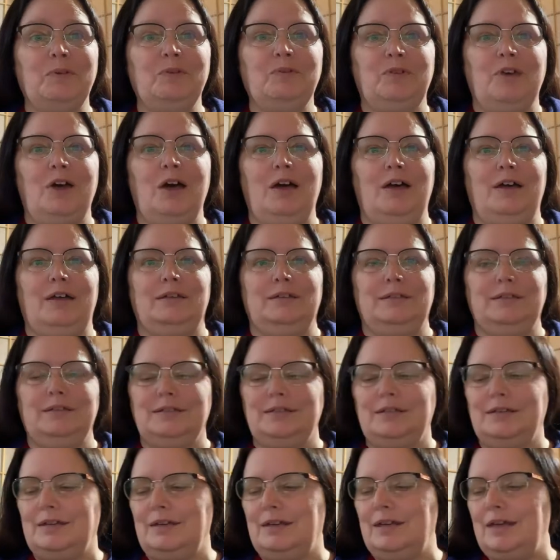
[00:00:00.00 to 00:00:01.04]
we've
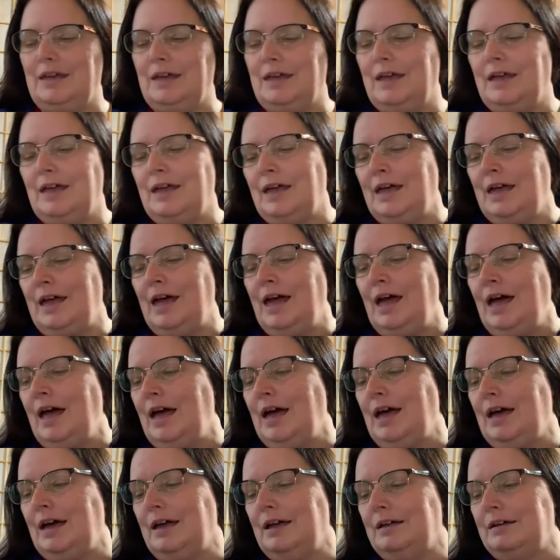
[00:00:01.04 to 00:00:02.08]
got.
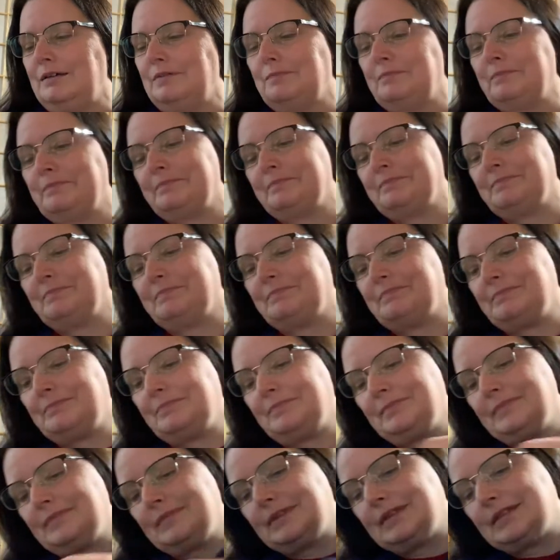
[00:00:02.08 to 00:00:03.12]
Um,
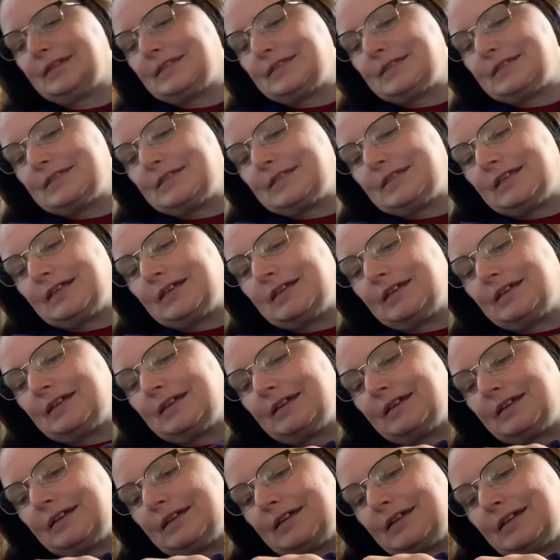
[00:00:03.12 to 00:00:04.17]
let's see.